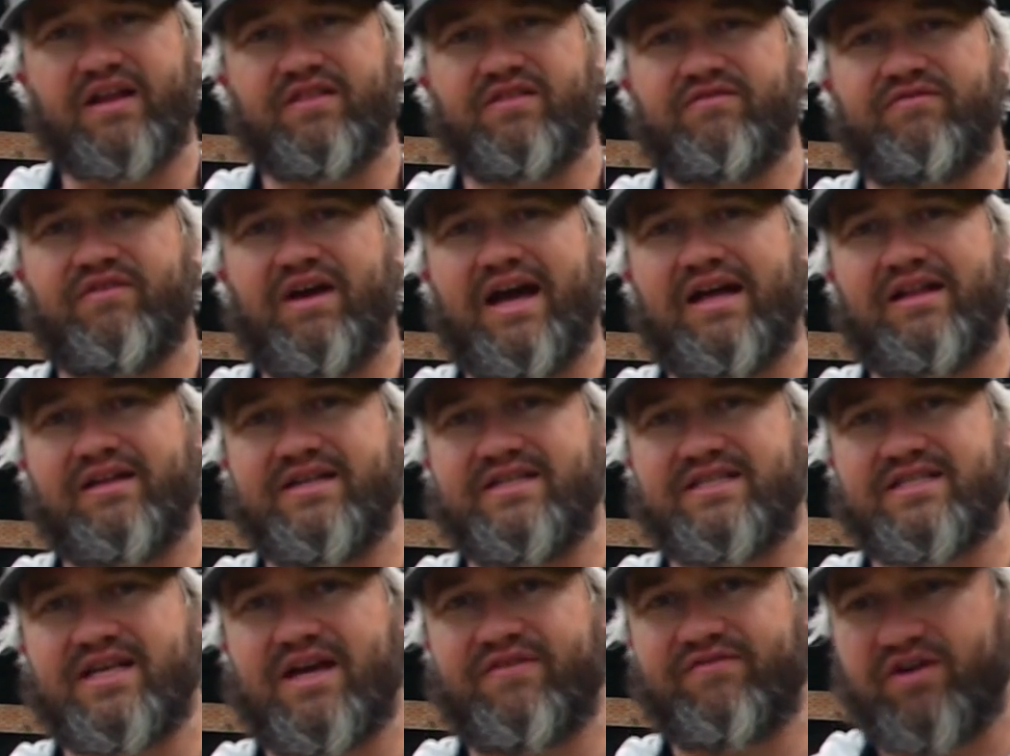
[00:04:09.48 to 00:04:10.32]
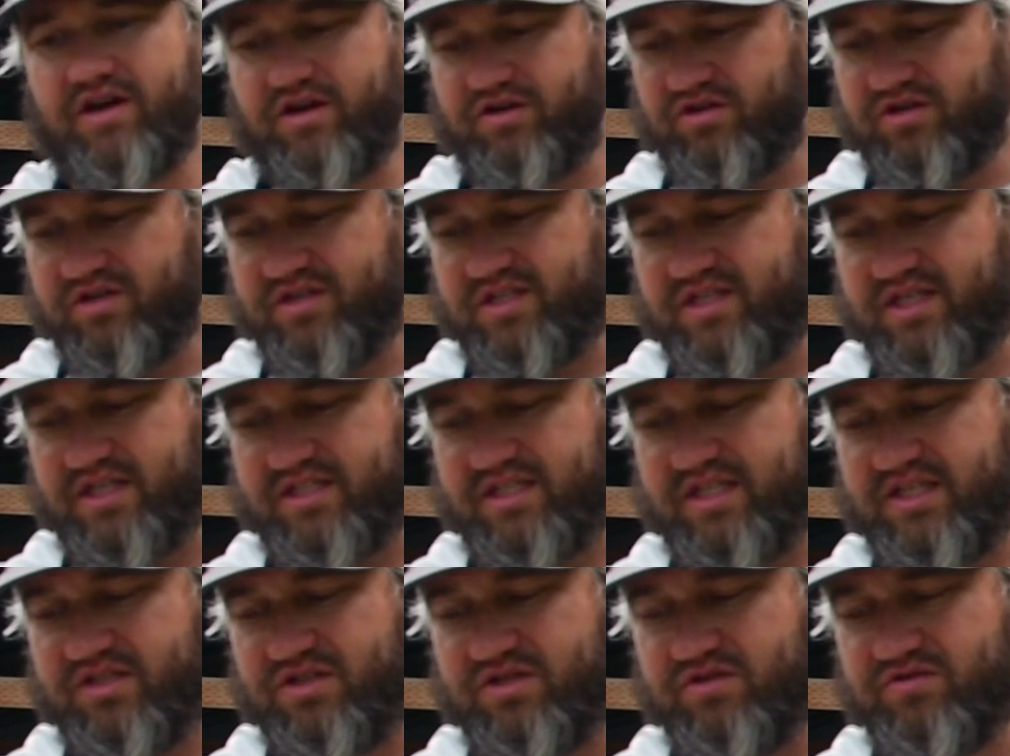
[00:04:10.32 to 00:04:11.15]
in the valley,
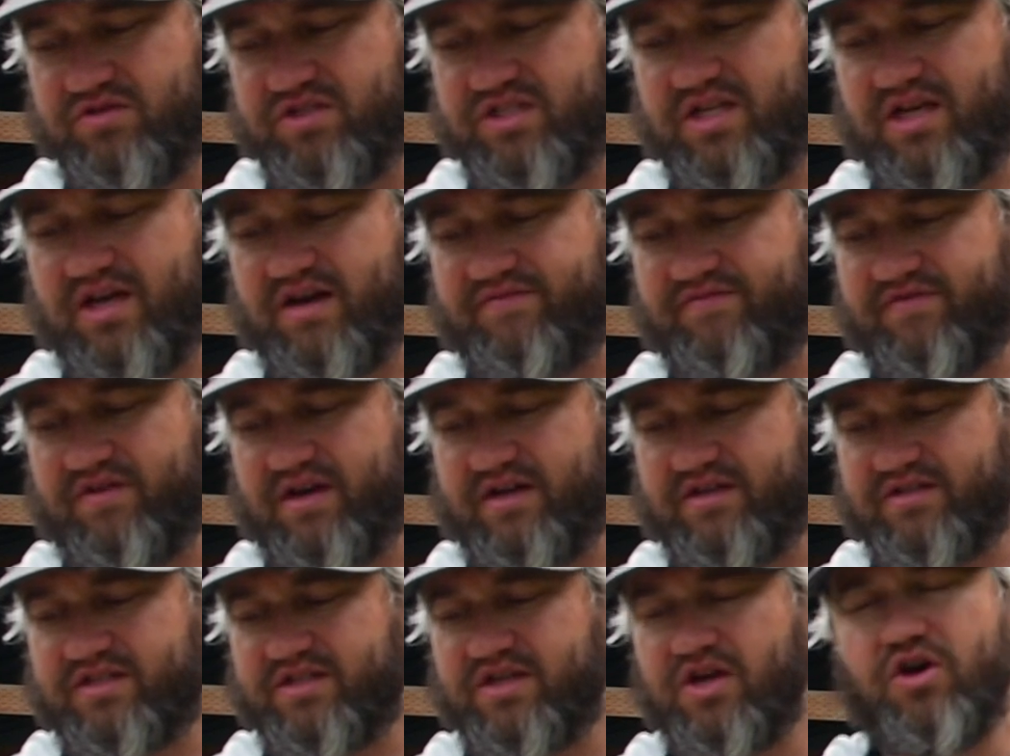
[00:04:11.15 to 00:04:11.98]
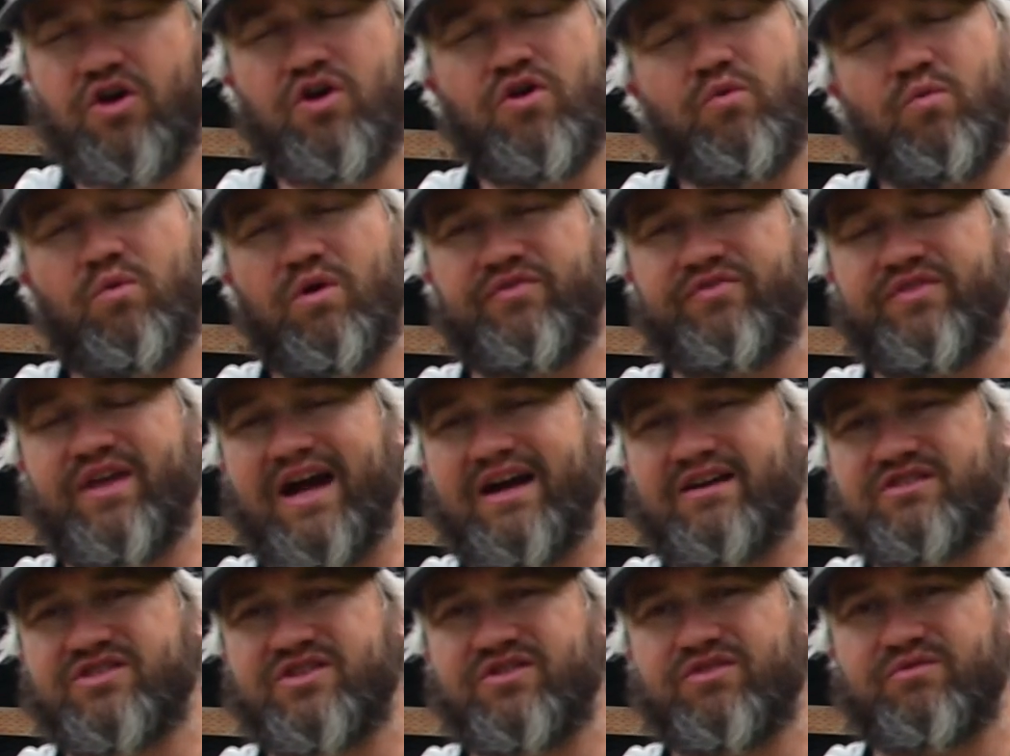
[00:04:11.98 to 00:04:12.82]
762 CFS,
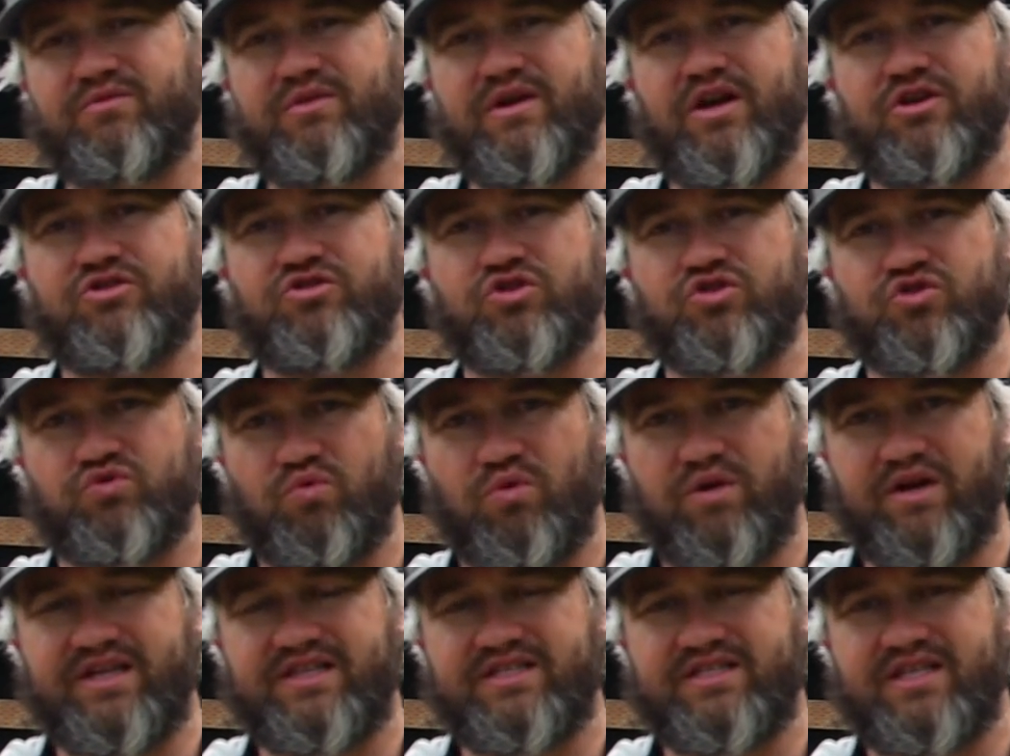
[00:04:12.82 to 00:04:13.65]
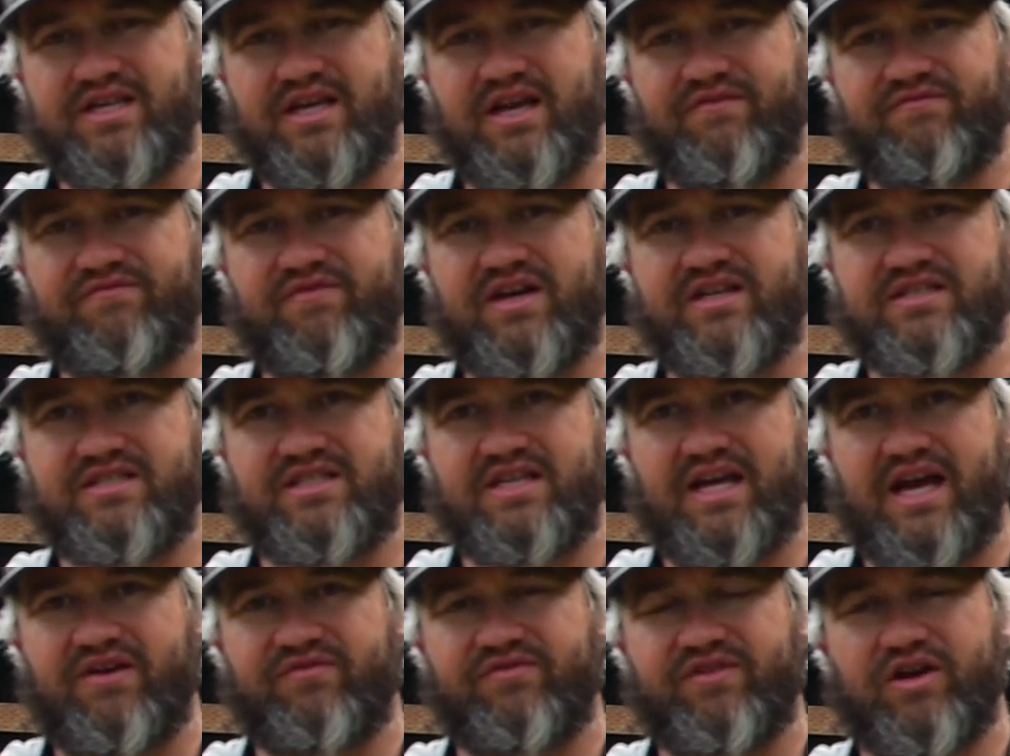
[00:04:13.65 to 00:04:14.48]
1,320 CFS
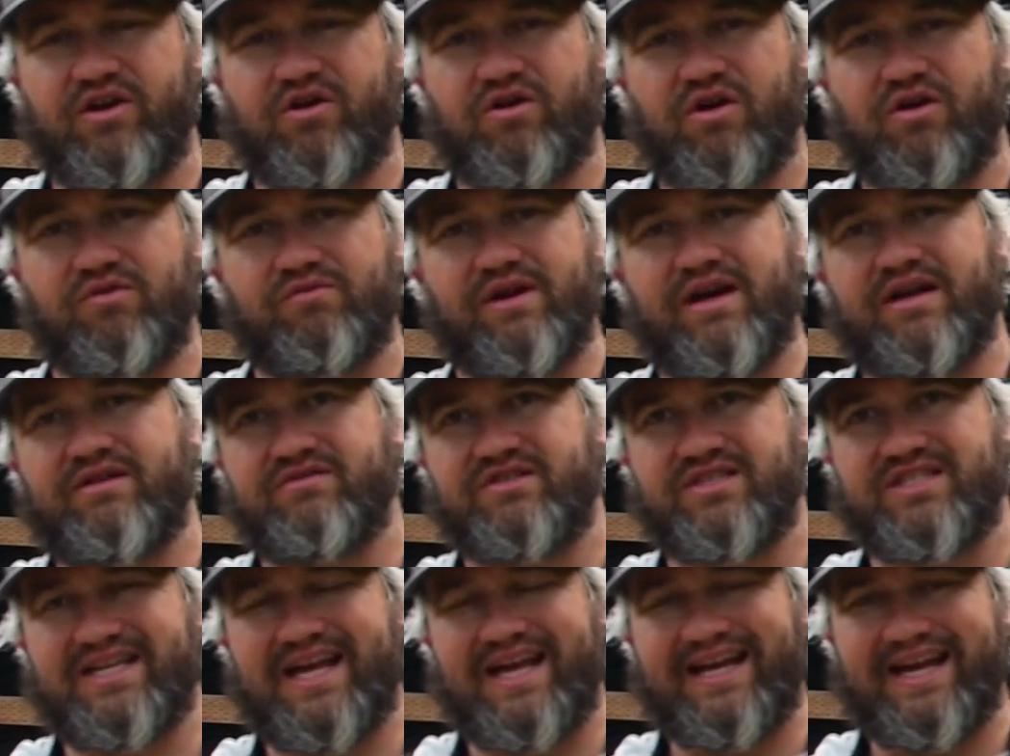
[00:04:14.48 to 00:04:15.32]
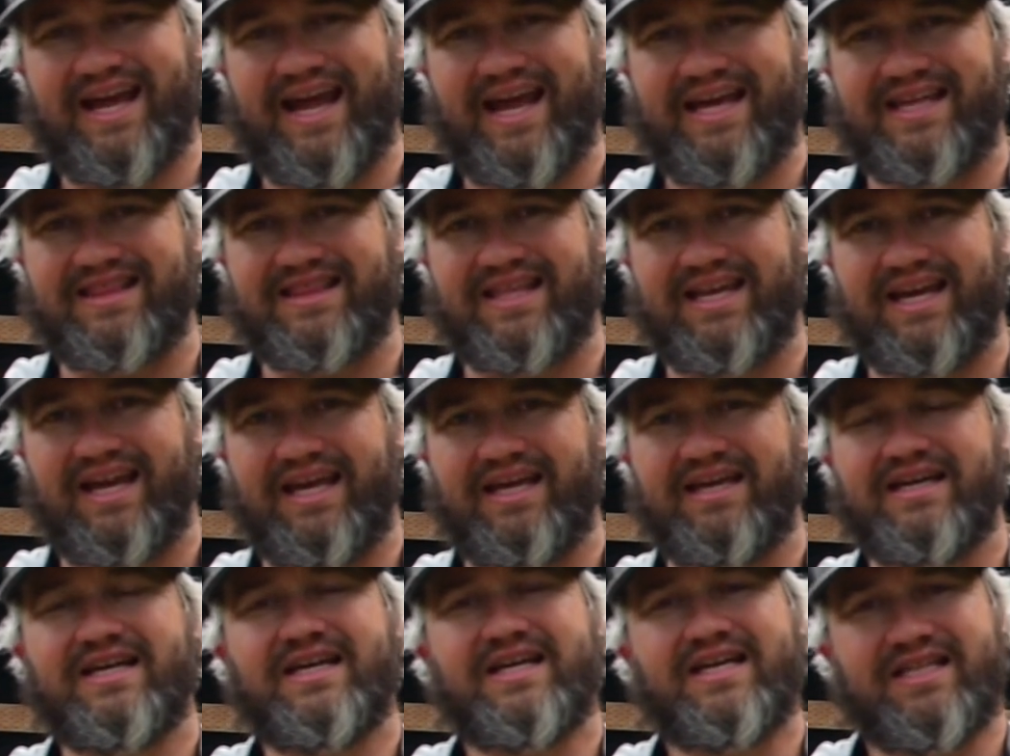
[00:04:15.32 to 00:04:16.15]
down there around St. Anthony.